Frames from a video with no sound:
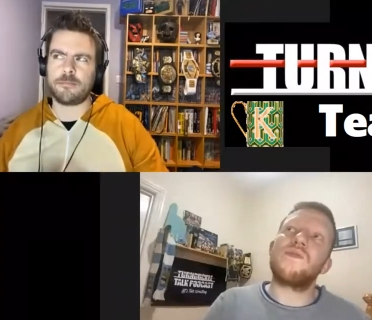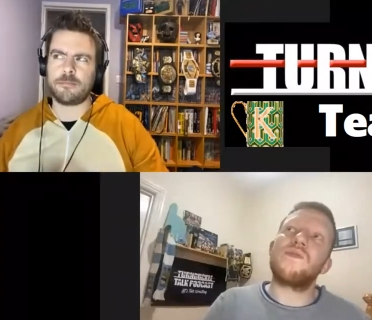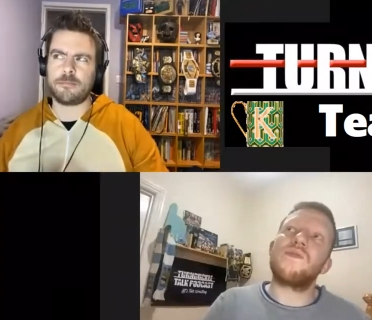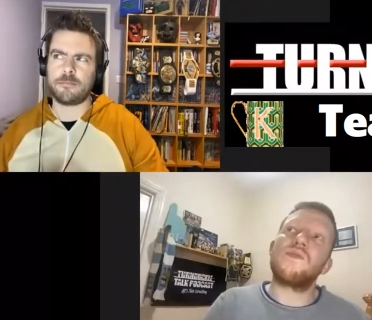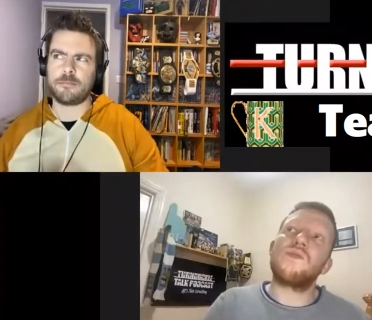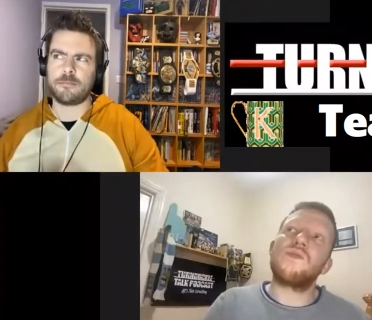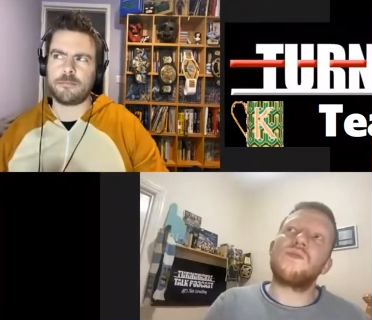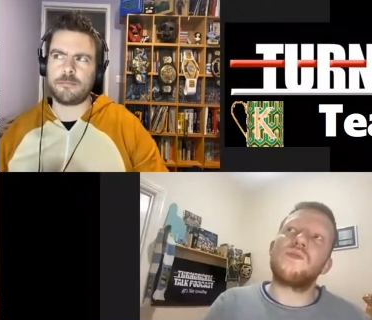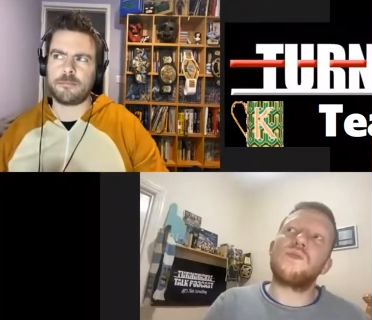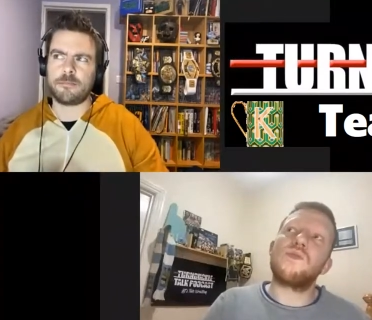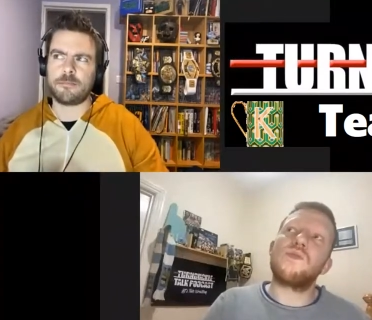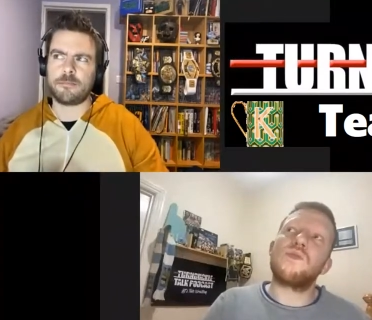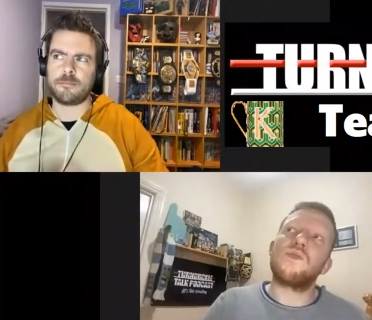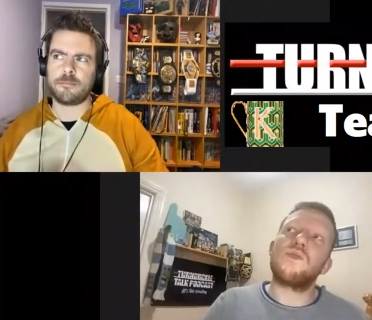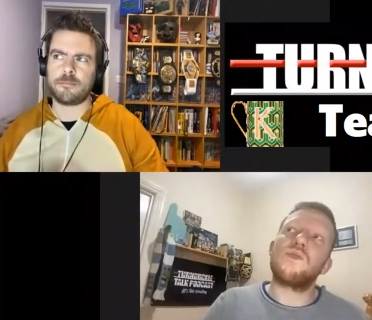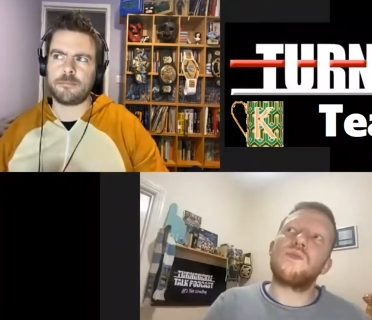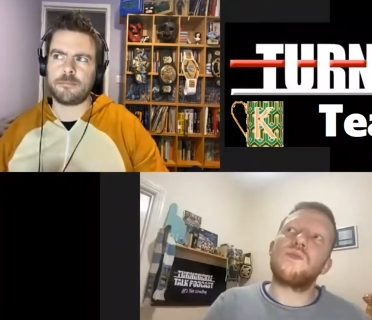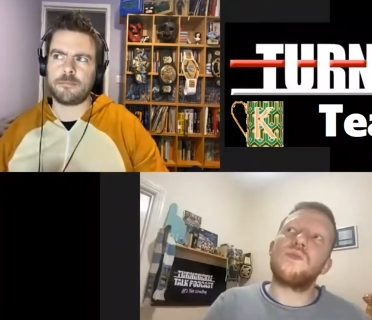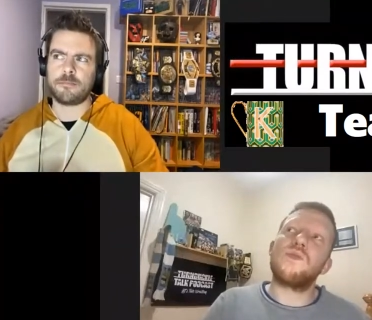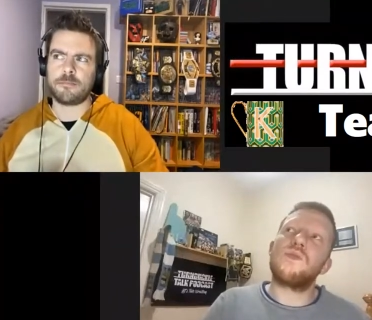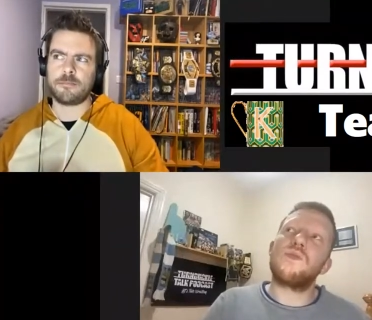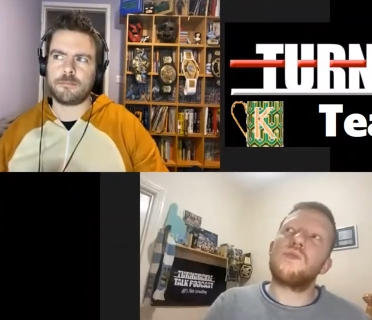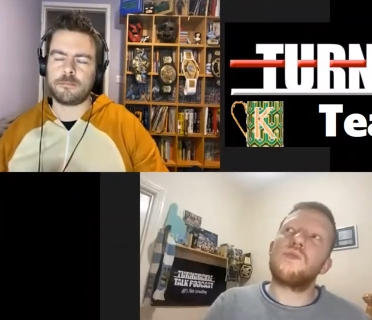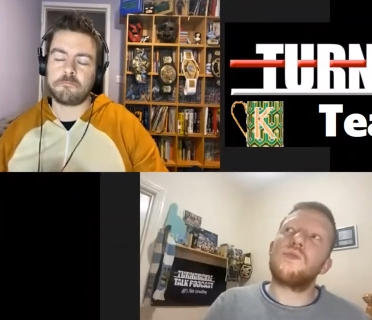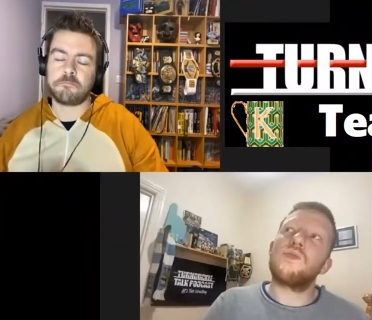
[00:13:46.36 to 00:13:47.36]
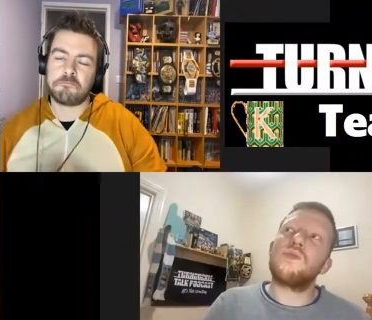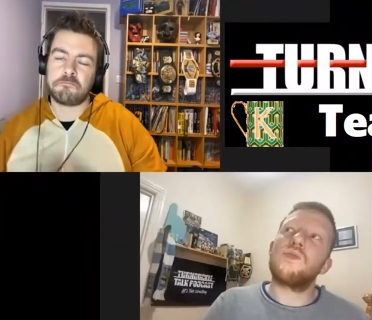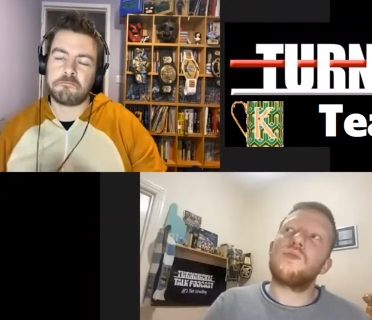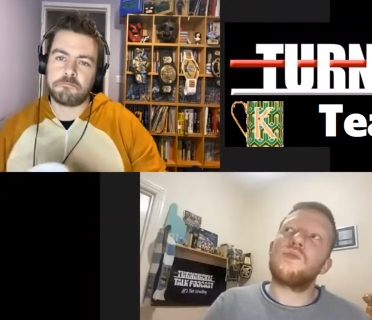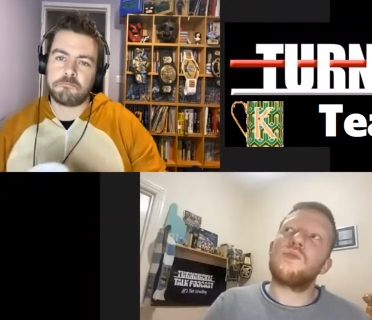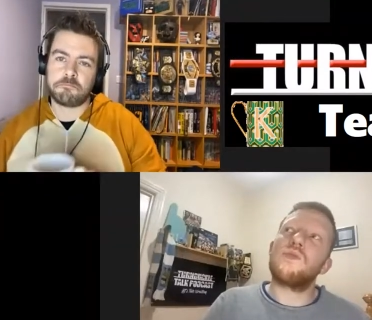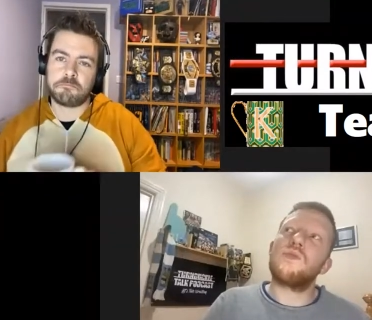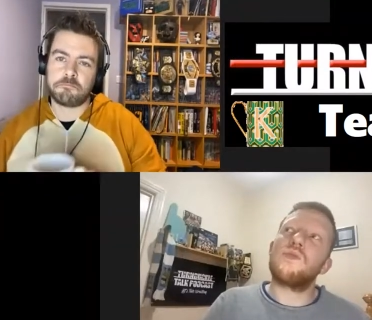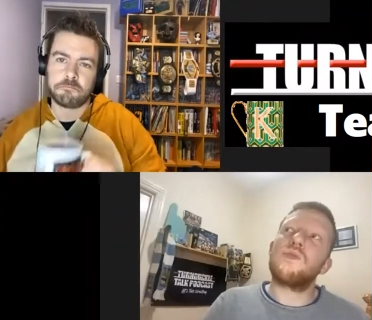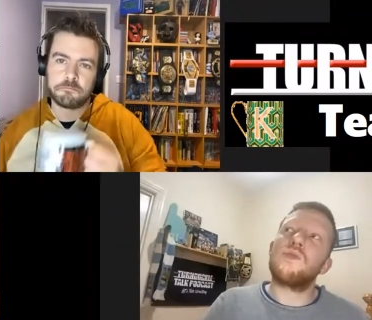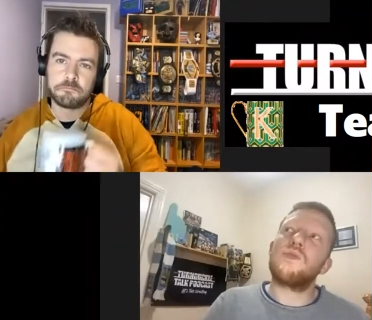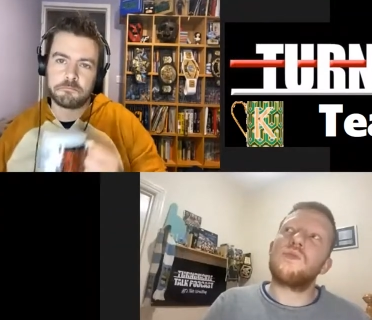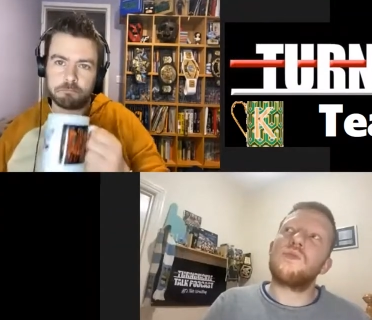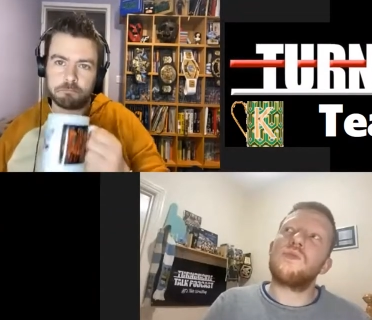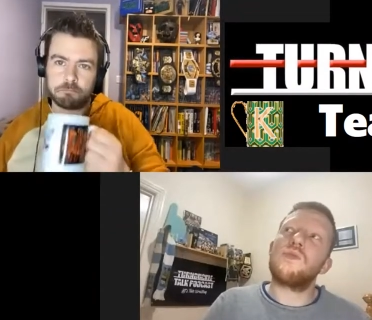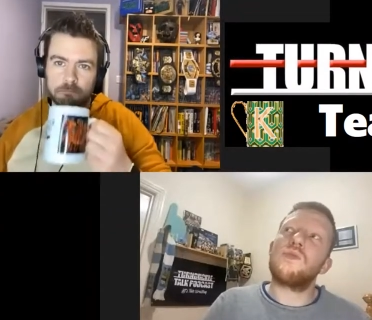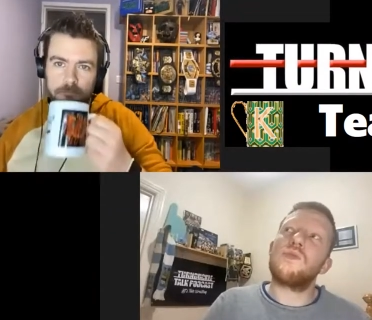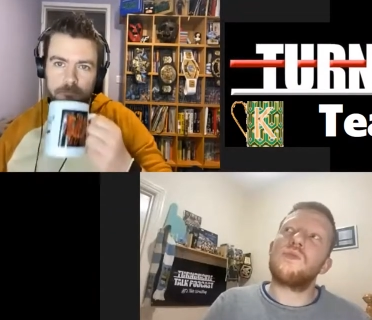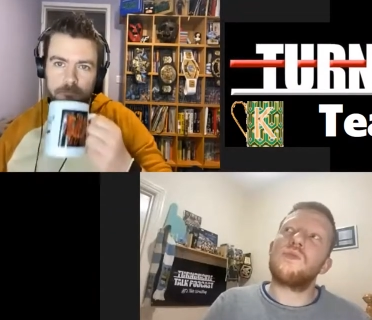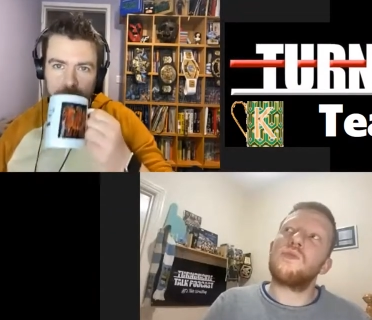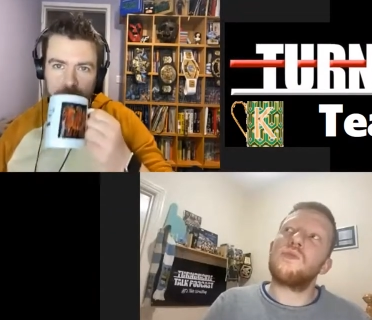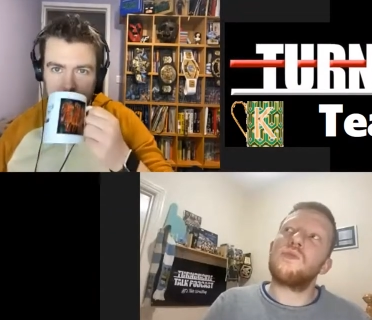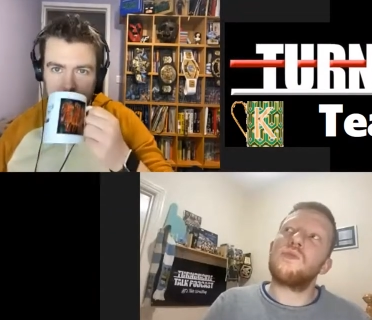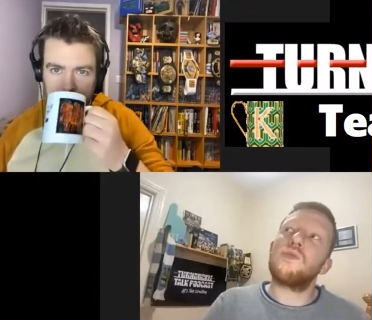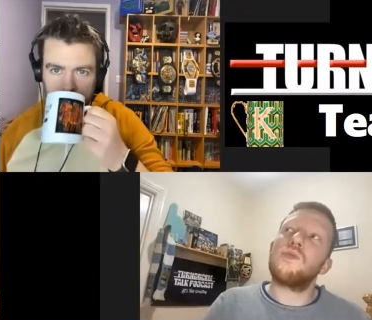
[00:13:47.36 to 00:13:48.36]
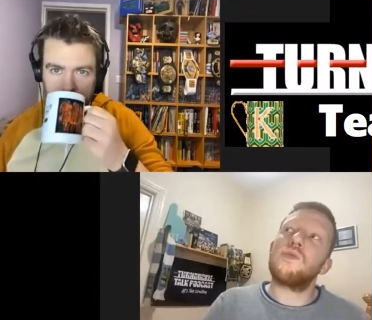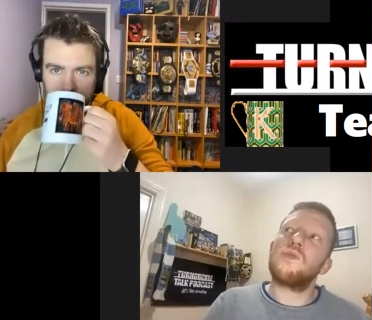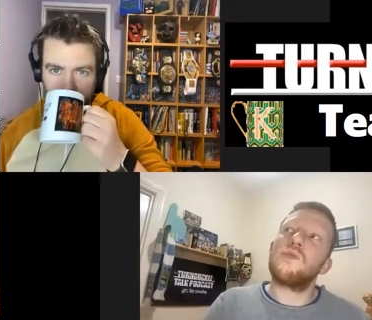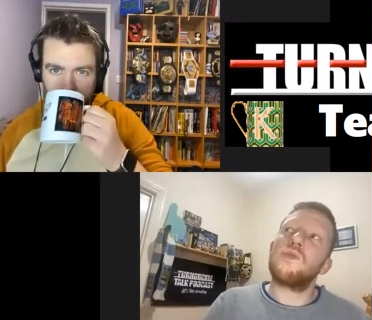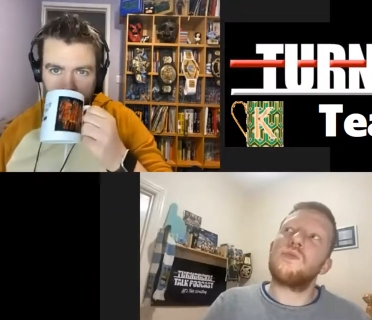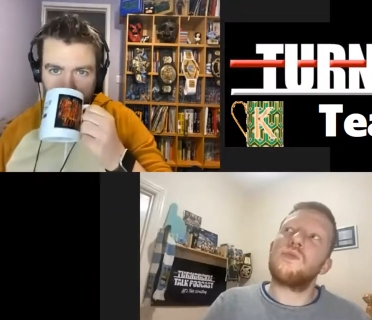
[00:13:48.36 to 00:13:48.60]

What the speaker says: (no one is talking)